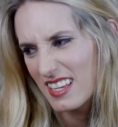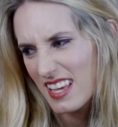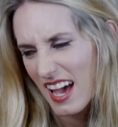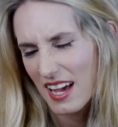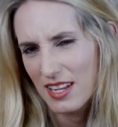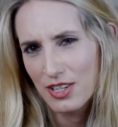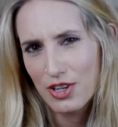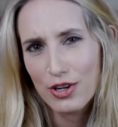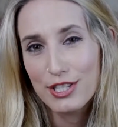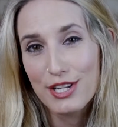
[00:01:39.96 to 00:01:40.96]
yeah,
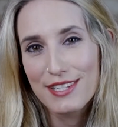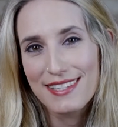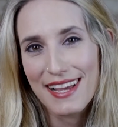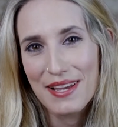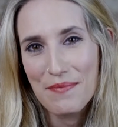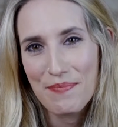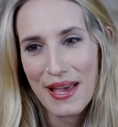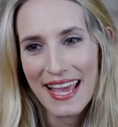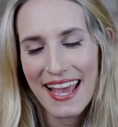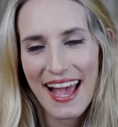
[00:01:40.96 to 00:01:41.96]
not as good as they could
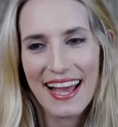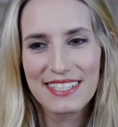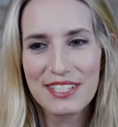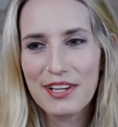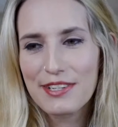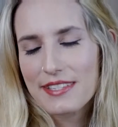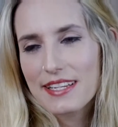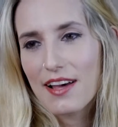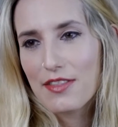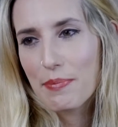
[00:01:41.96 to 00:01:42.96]
be. And you know, you
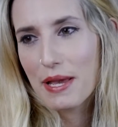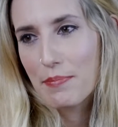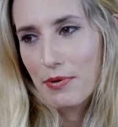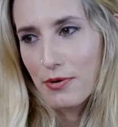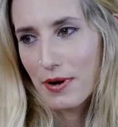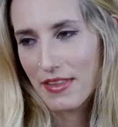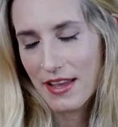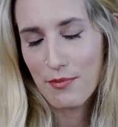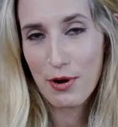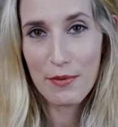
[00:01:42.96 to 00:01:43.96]
see other people when
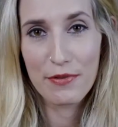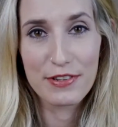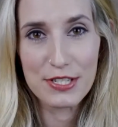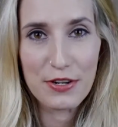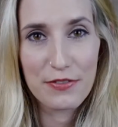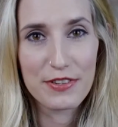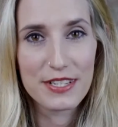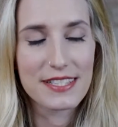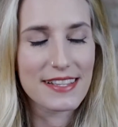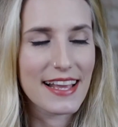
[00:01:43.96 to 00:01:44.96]
they work with
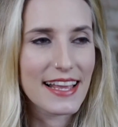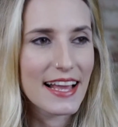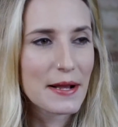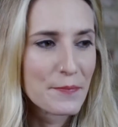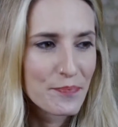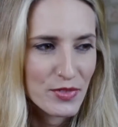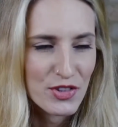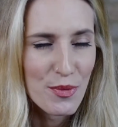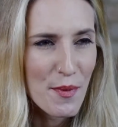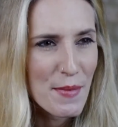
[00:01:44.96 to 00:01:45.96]
photographers and they get
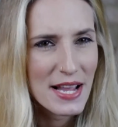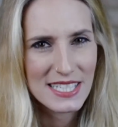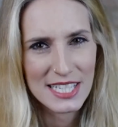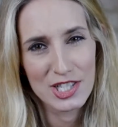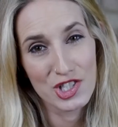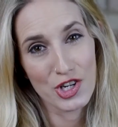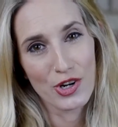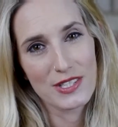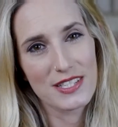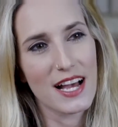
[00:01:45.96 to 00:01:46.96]
some amazing
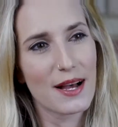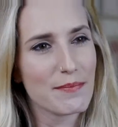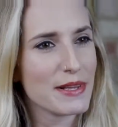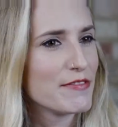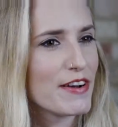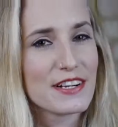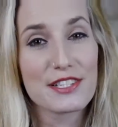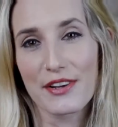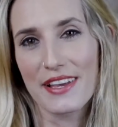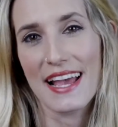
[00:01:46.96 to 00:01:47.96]
shots in
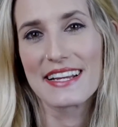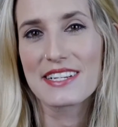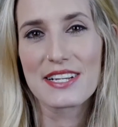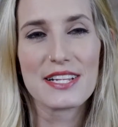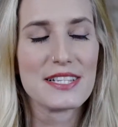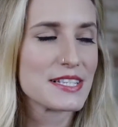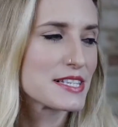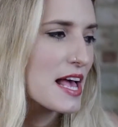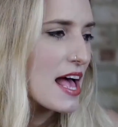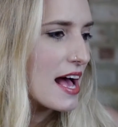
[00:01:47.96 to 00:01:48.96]
various locations,